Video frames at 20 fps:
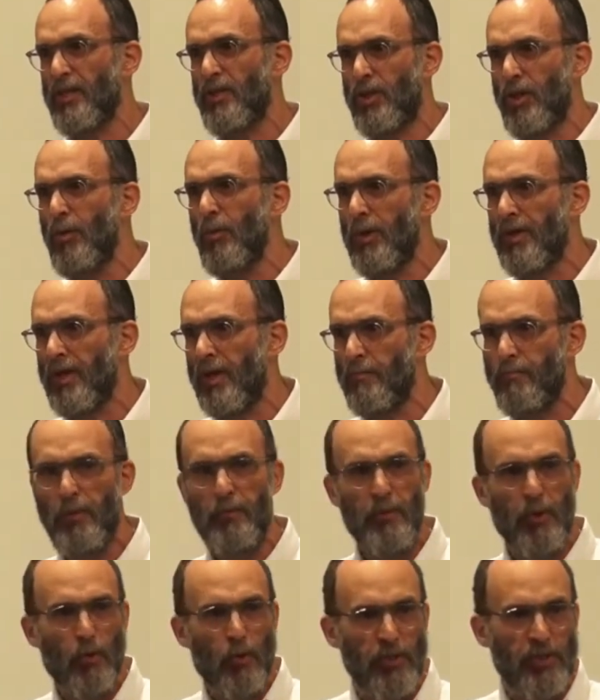to do with it,
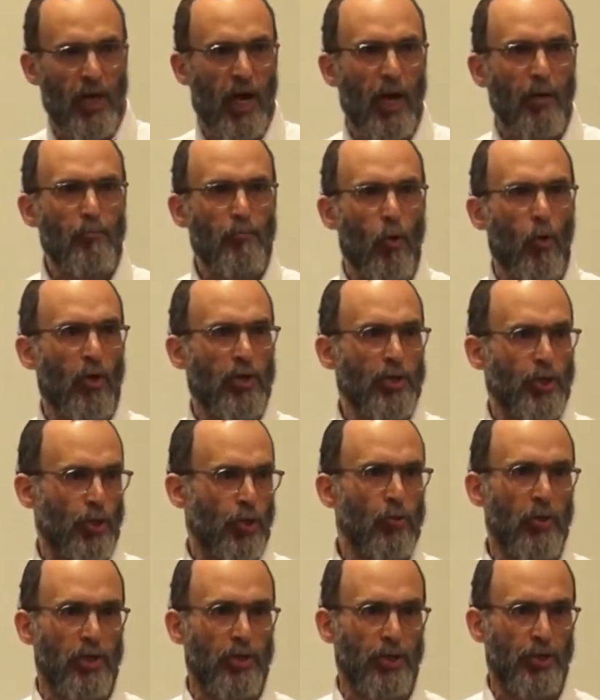but because I'm born
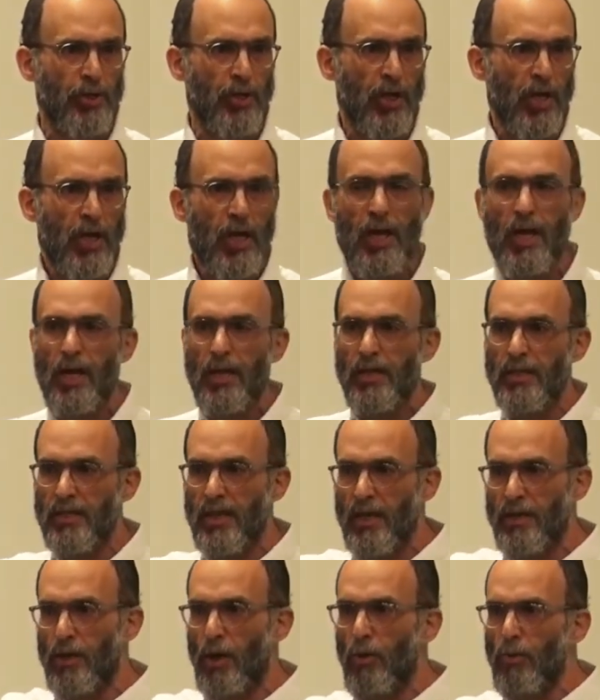Jewish.
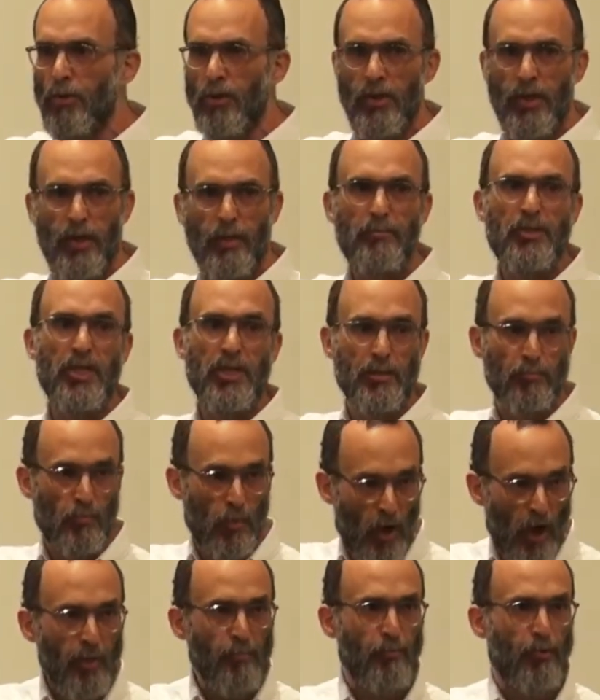Netanyahu claims he's
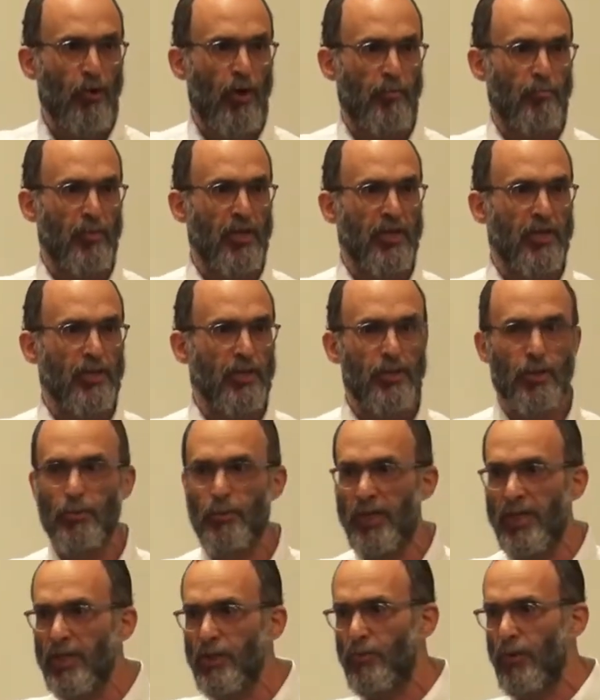my prime
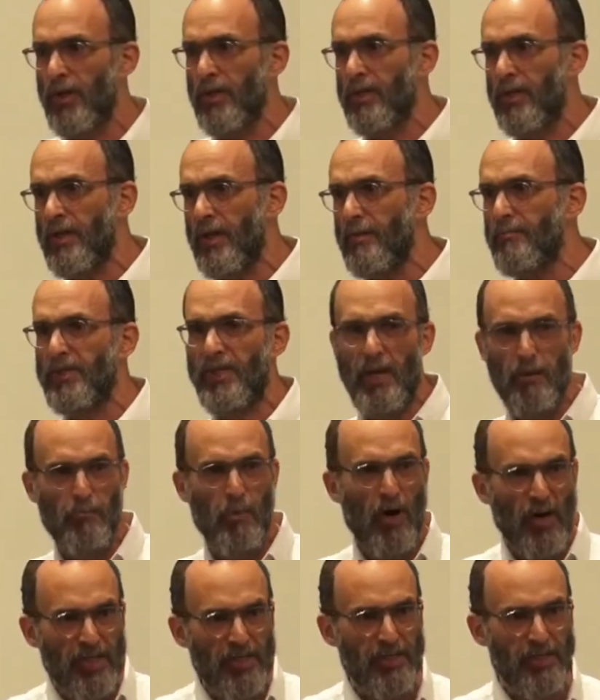minister. Israel claims they're
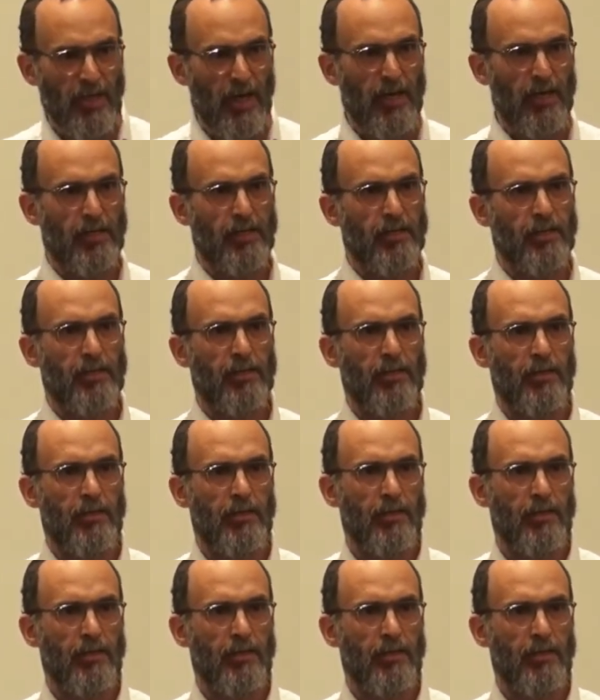my state.